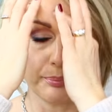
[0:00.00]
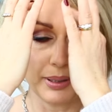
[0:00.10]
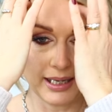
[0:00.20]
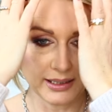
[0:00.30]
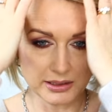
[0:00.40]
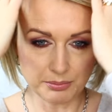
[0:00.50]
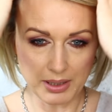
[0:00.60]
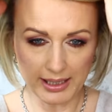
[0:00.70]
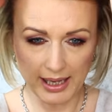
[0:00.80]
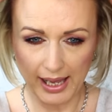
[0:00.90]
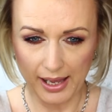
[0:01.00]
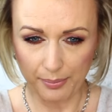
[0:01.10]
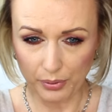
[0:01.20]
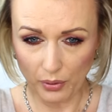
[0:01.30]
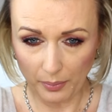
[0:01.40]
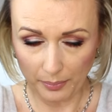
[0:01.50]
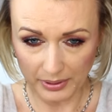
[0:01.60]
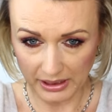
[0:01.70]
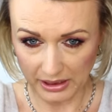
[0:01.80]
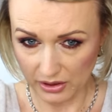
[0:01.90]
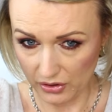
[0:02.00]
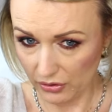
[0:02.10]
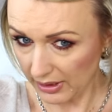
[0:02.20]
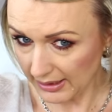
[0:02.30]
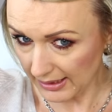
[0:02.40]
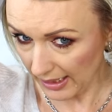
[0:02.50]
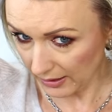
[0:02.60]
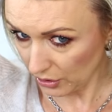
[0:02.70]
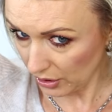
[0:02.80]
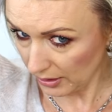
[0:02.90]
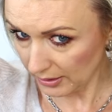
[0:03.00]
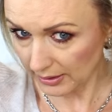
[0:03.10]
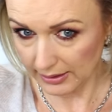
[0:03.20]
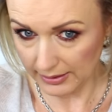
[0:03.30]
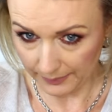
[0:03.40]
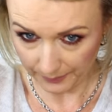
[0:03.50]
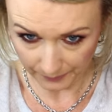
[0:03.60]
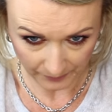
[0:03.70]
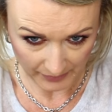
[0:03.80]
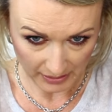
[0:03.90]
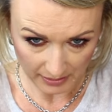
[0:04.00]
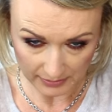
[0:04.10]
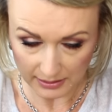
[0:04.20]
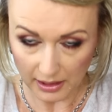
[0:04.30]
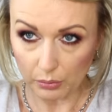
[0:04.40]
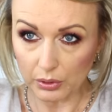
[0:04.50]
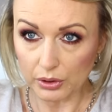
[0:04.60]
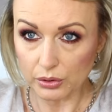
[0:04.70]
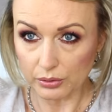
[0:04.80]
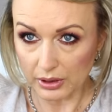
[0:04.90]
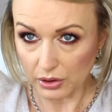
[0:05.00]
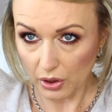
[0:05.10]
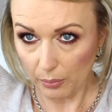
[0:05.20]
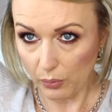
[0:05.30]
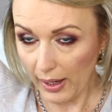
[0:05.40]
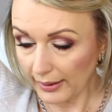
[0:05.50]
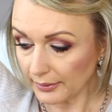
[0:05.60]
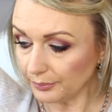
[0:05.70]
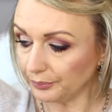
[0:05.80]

part my hair probably in three sections. So I will do the top one